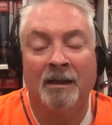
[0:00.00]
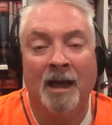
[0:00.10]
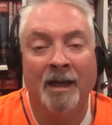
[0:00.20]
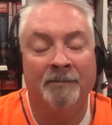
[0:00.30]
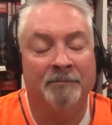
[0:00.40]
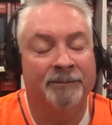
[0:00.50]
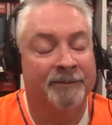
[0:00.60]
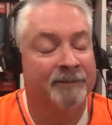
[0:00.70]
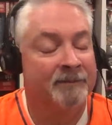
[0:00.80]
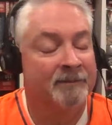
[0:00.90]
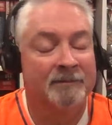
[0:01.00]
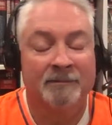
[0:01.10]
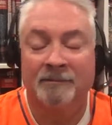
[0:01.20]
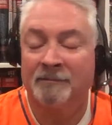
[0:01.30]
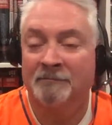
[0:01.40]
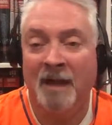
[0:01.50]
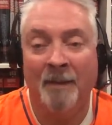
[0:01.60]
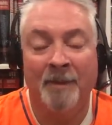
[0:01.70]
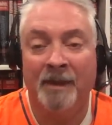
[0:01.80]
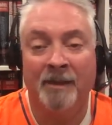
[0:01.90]
I I'm
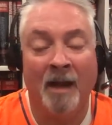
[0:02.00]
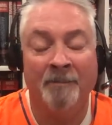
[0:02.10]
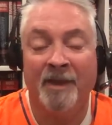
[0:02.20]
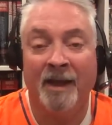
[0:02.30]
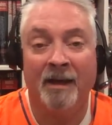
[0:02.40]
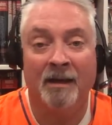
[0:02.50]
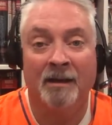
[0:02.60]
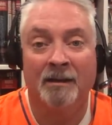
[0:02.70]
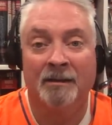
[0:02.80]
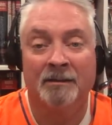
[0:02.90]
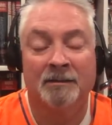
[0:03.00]
in. I, I'm there. I